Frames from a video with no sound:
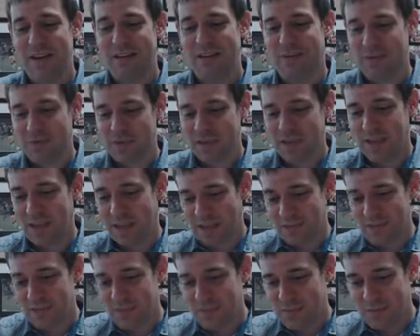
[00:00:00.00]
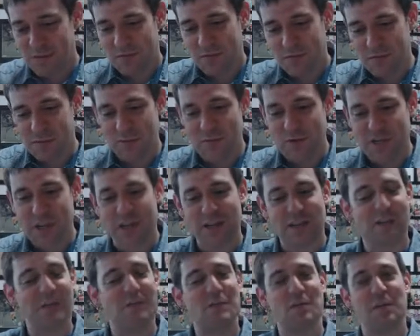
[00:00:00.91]
And so they can have some different
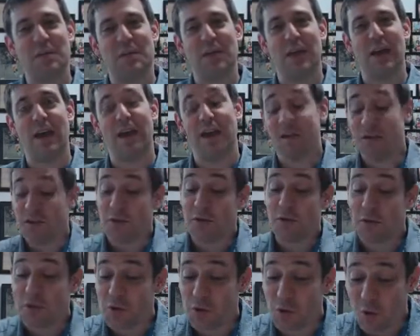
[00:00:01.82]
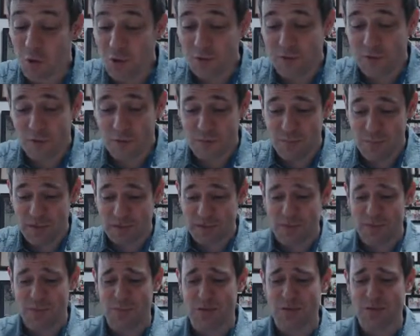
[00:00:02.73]
objectives with that. Another goal for our
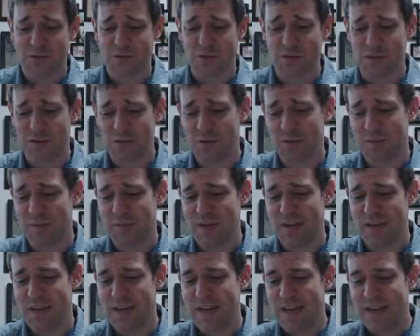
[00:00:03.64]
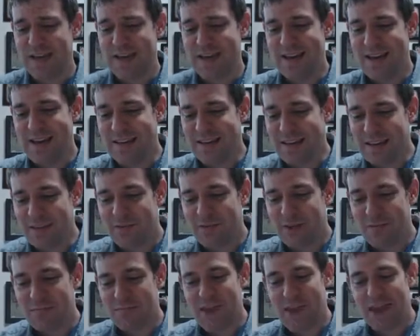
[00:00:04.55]
men's ministry could be
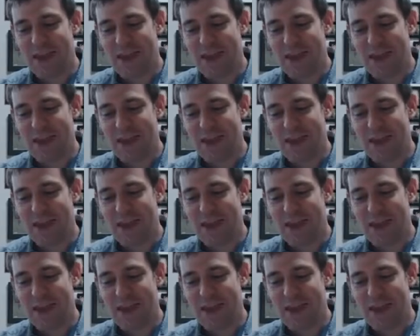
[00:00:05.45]
giving